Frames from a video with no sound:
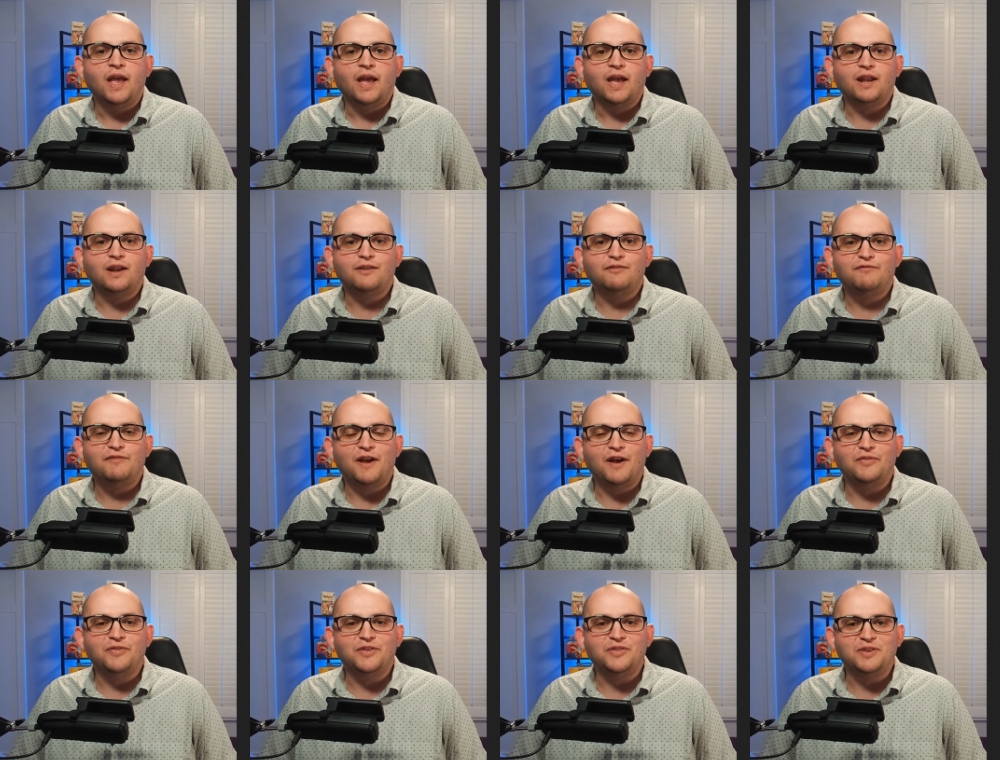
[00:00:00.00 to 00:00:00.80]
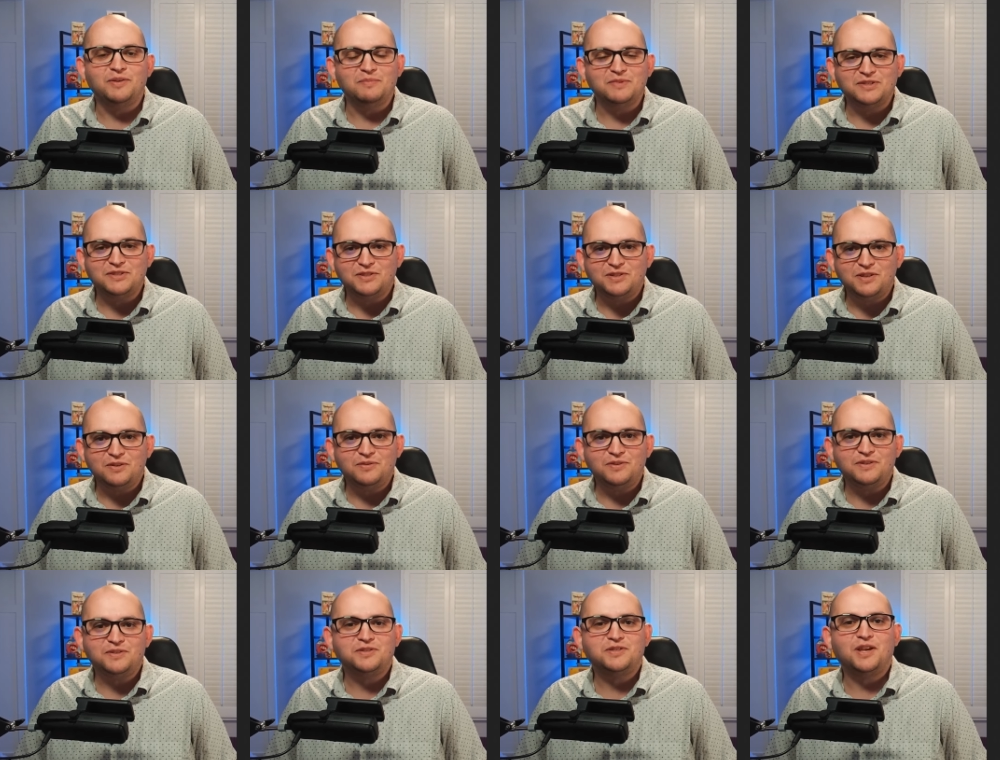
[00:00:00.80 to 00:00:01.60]
and I found that the
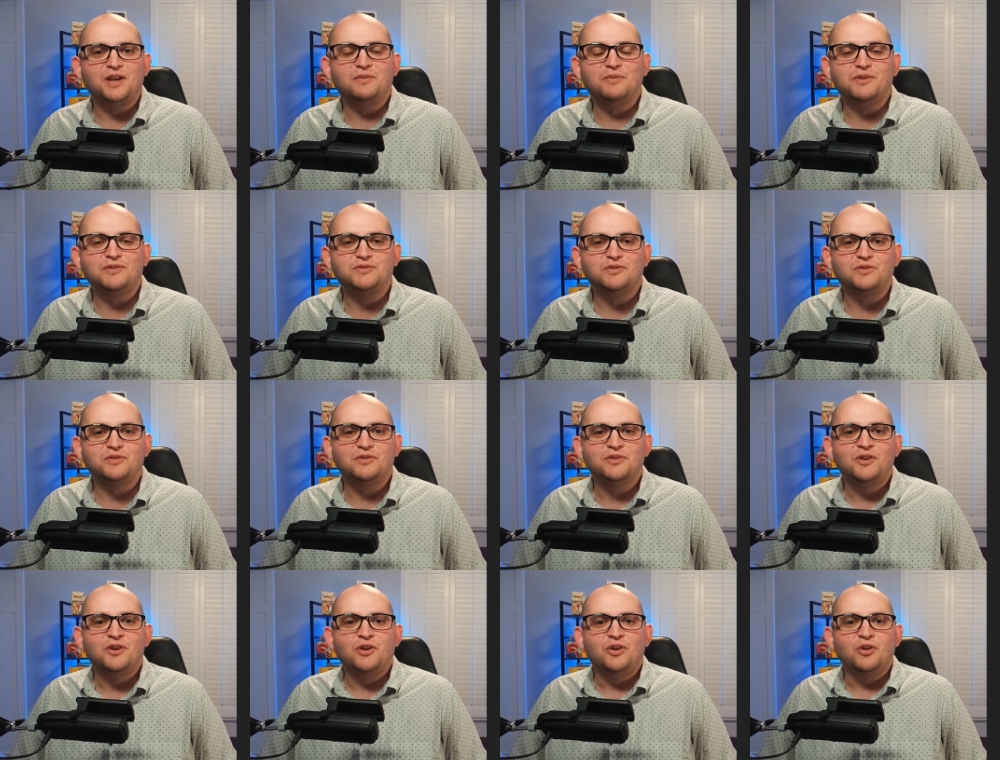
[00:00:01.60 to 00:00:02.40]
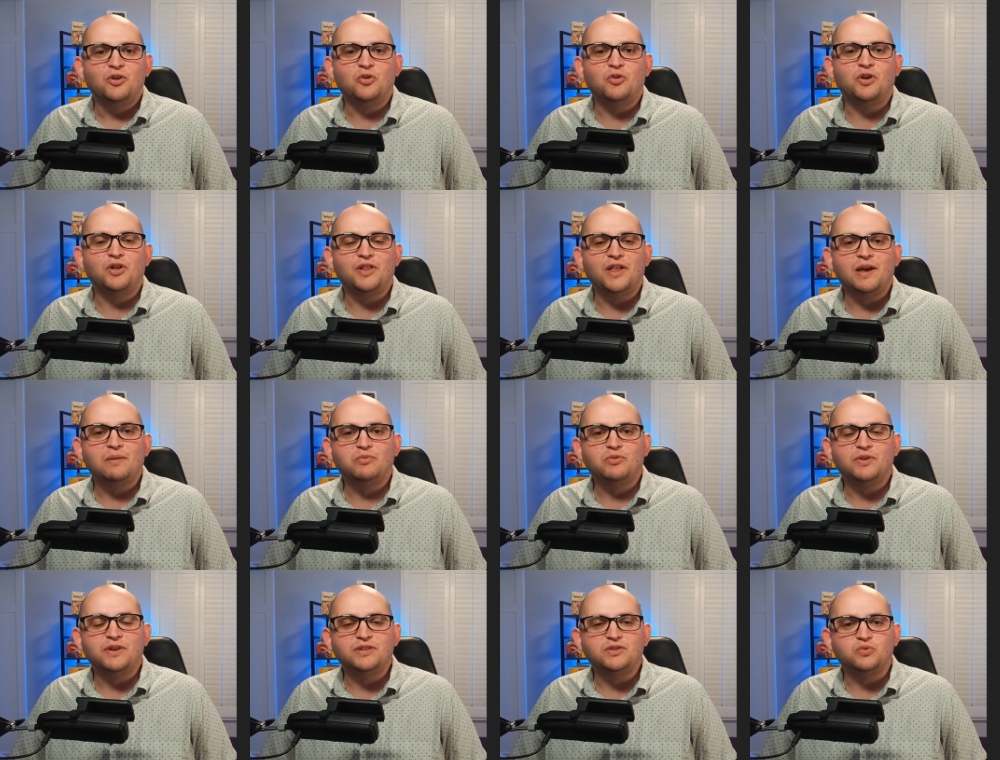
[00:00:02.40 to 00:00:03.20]
mysterious character who
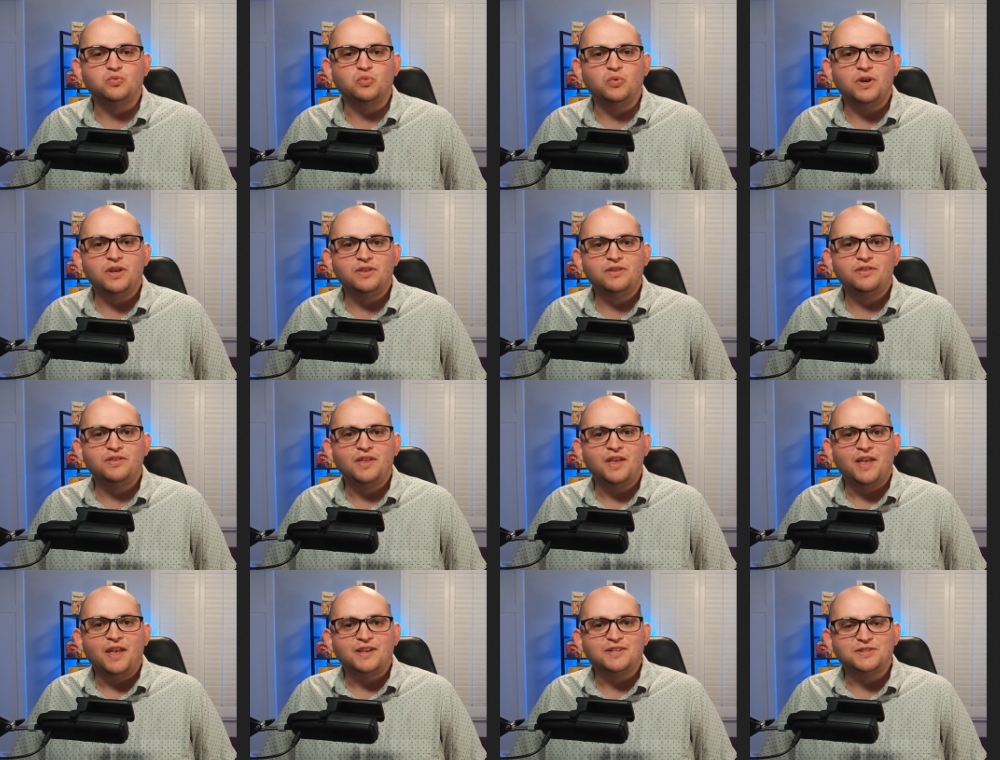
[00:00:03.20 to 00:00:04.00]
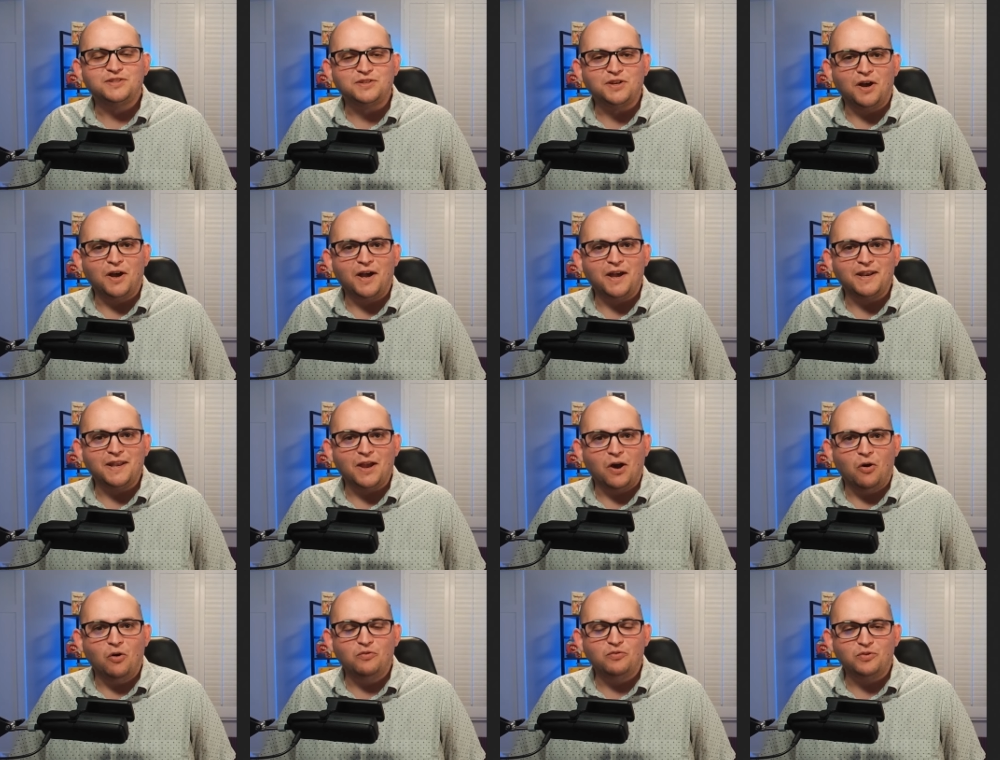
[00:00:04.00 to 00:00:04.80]
collaborates with Scott
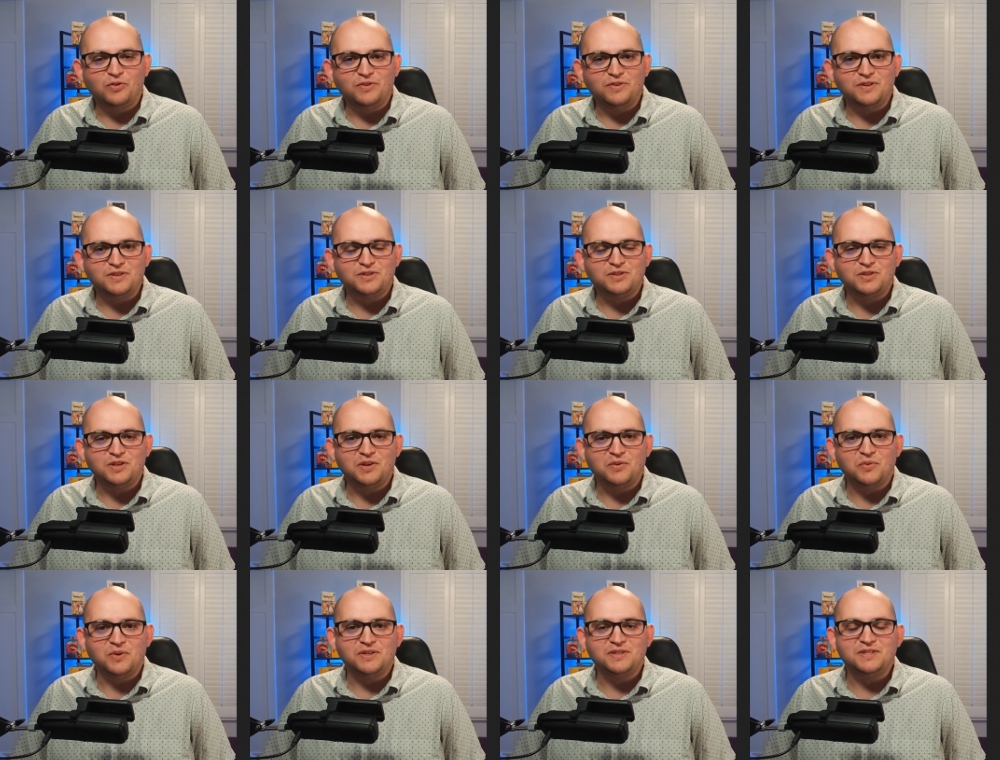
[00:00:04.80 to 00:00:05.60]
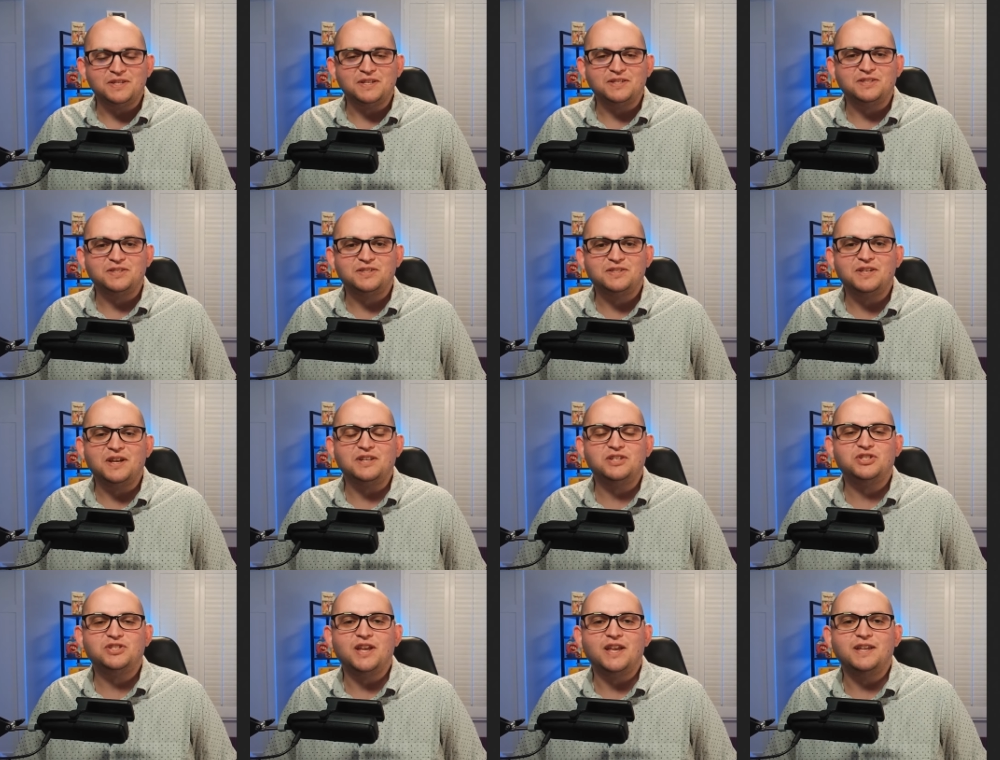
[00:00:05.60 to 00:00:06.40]
over in this sequence is
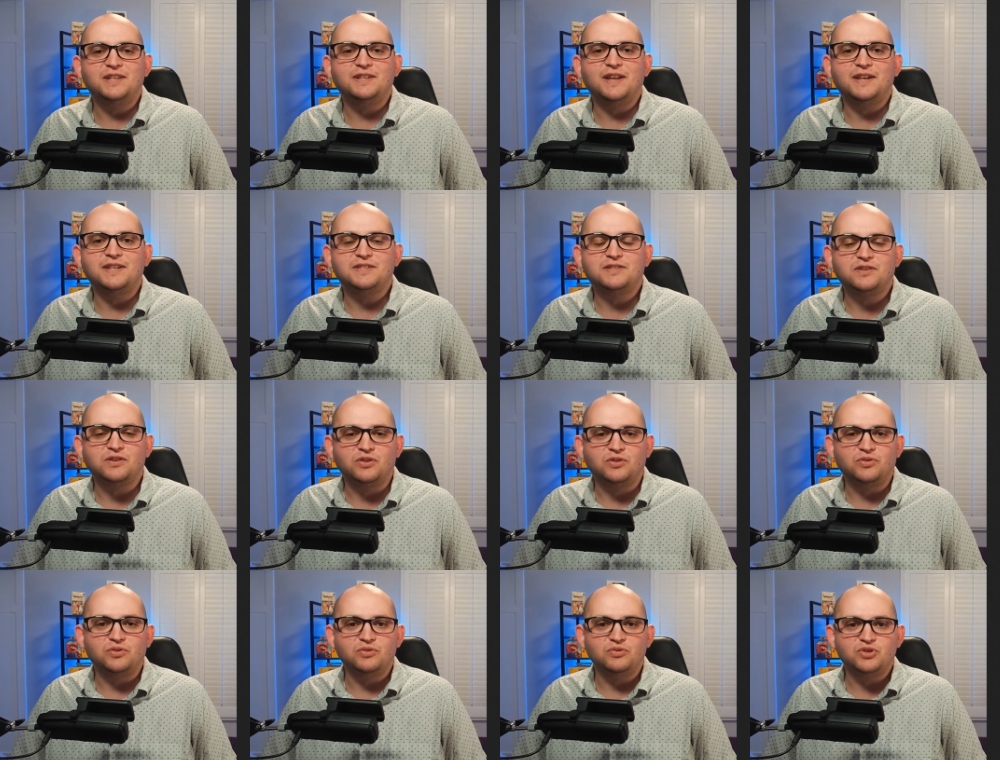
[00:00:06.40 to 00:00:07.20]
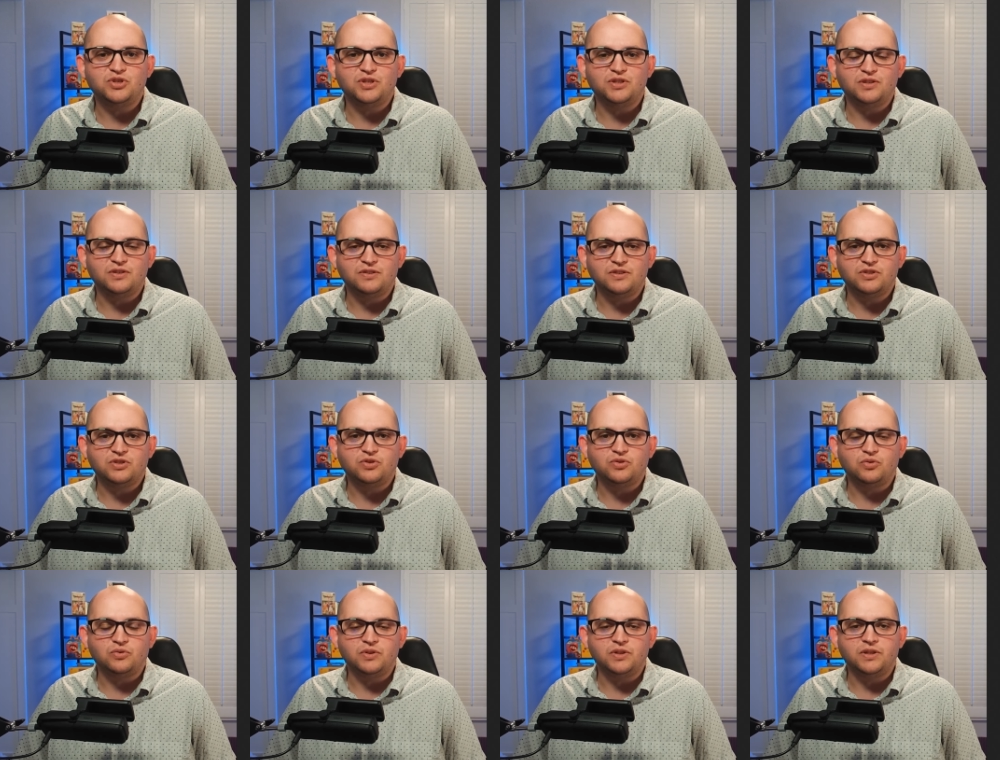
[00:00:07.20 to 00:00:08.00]
such a nice conclusion to this
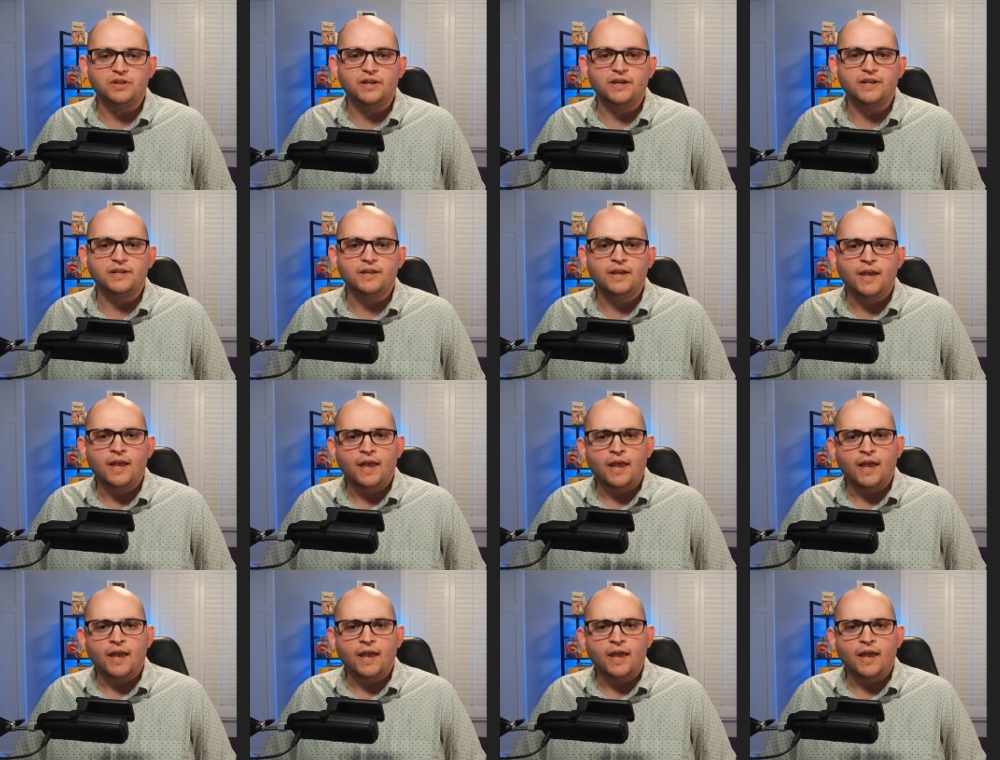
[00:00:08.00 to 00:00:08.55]
storyline,